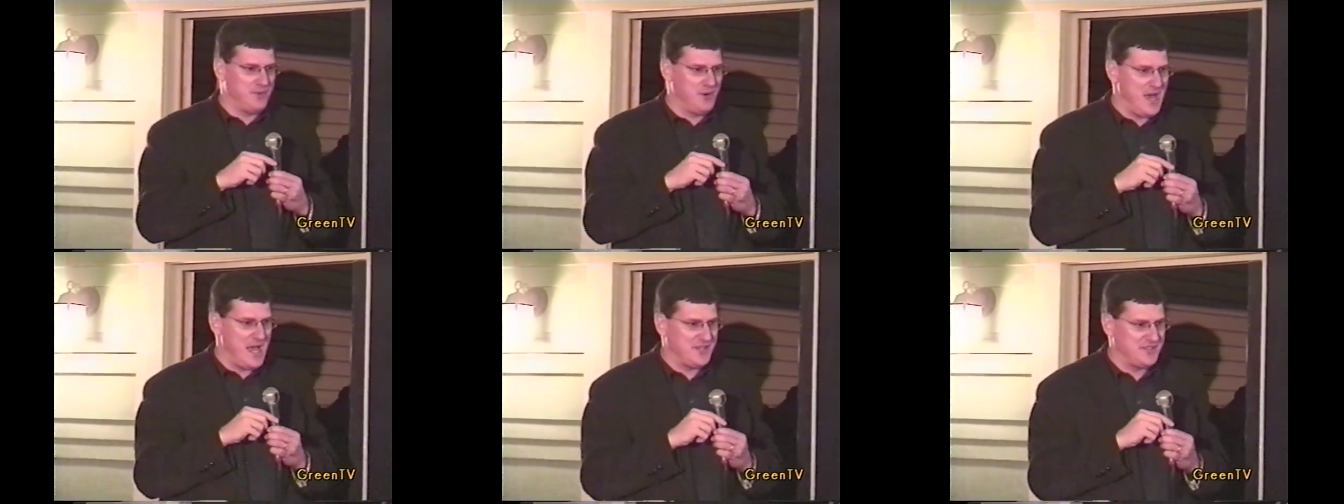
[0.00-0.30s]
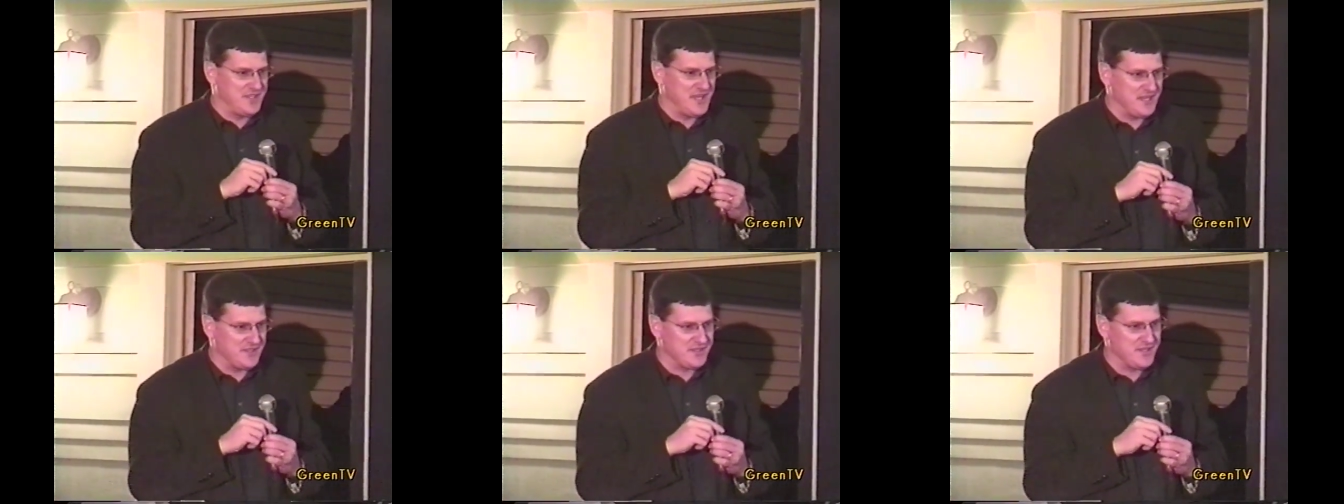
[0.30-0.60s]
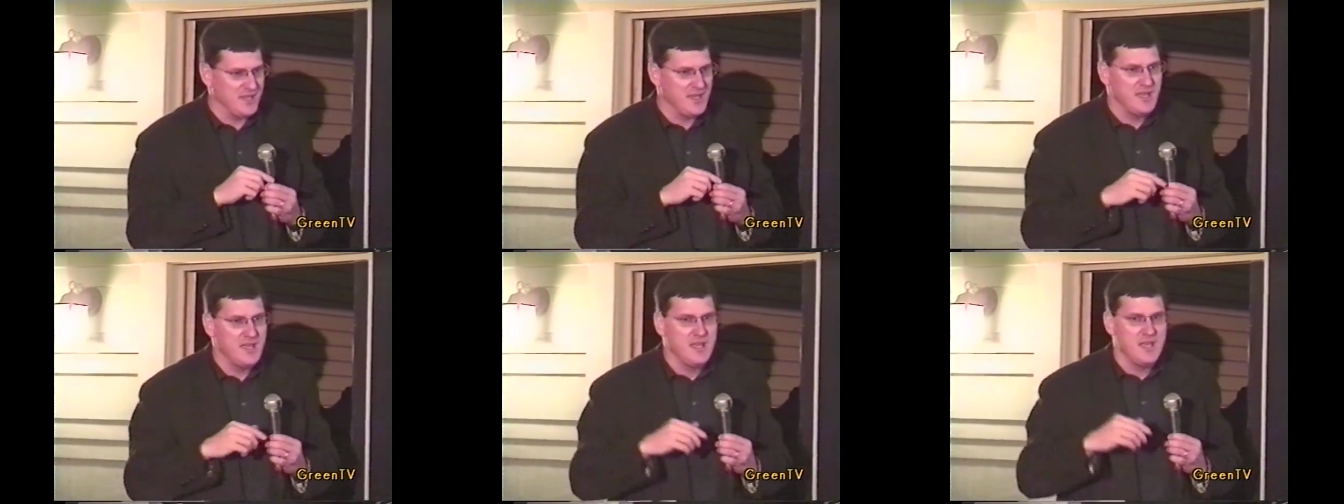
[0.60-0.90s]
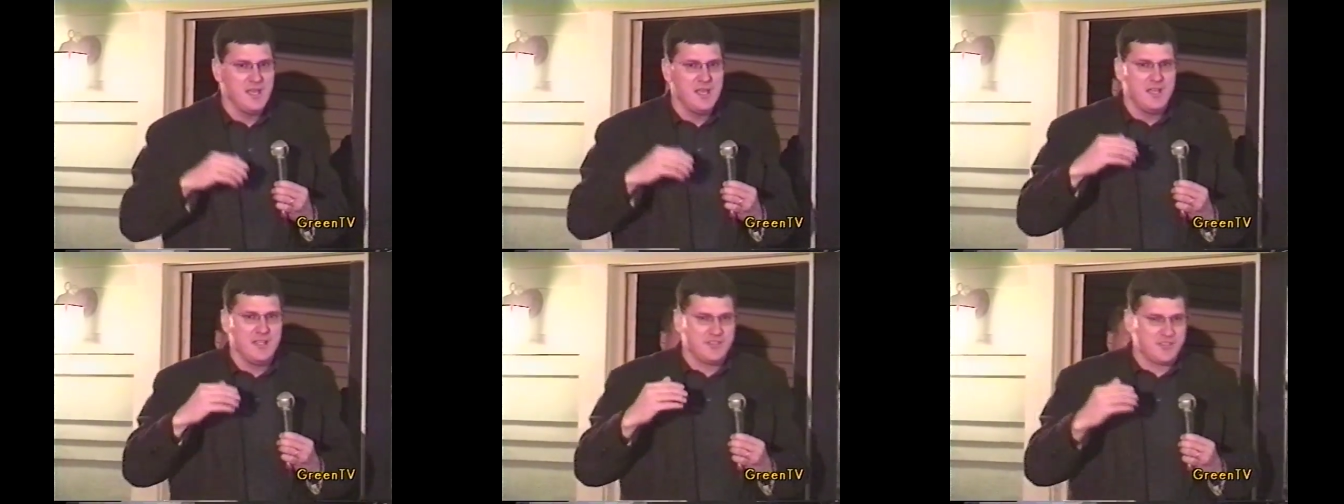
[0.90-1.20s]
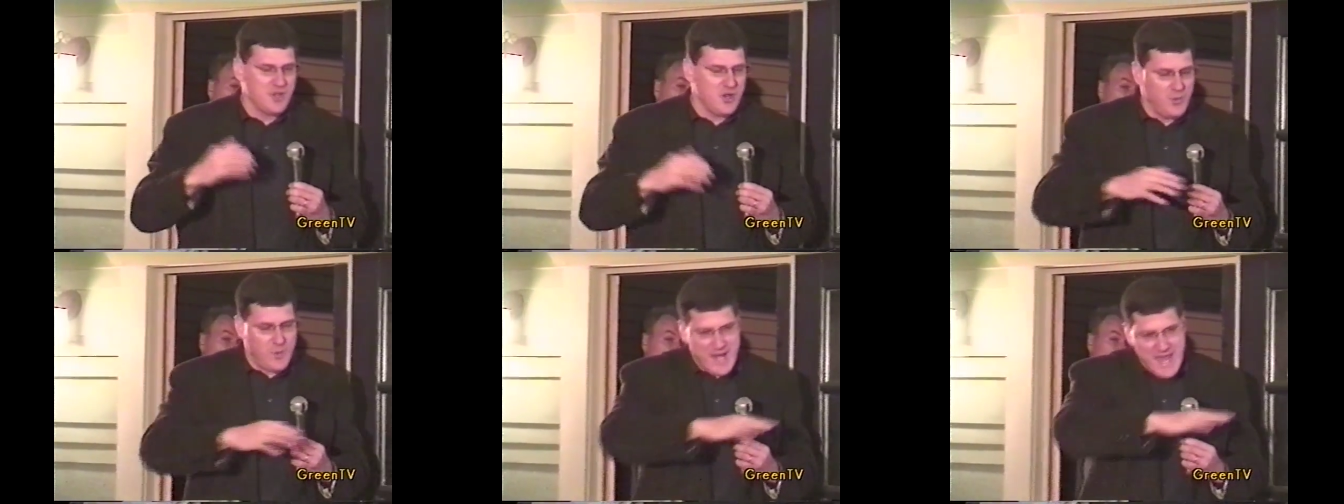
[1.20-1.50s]
process.
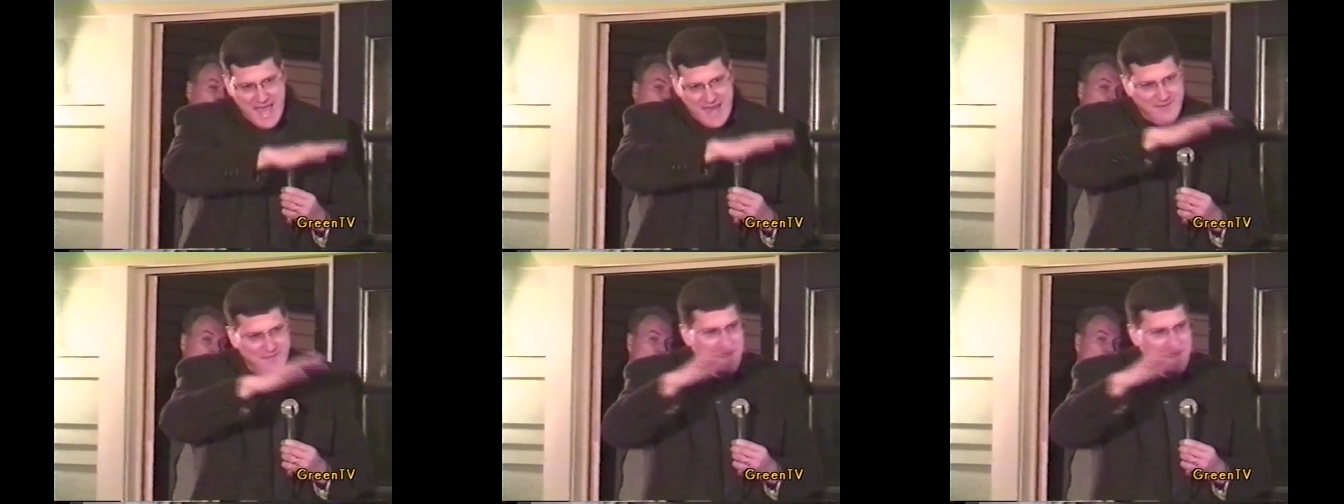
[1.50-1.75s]
So we had a